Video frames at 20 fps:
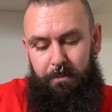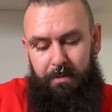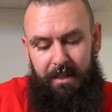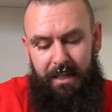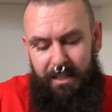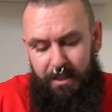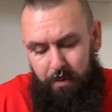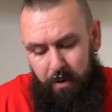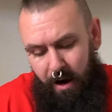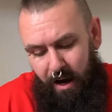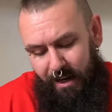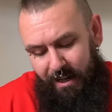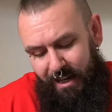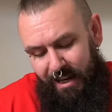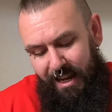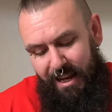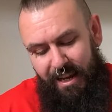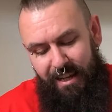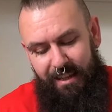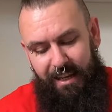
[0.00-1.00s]
But this one,
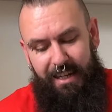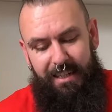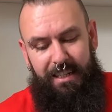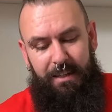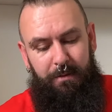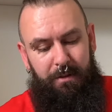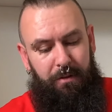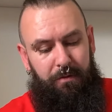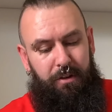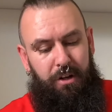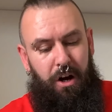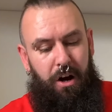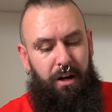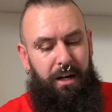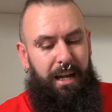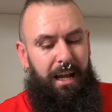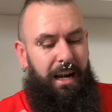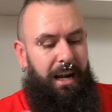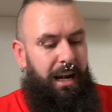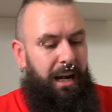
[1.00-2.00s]
they seem to have gone
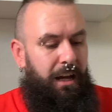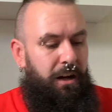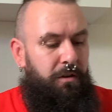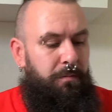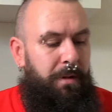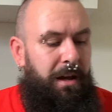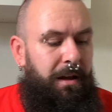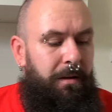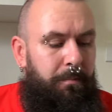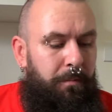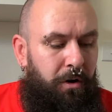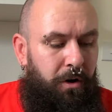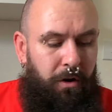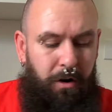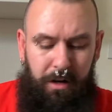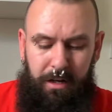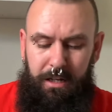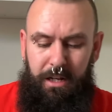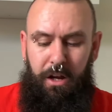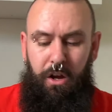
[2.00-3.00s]
a little bit
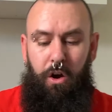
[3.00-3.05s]
more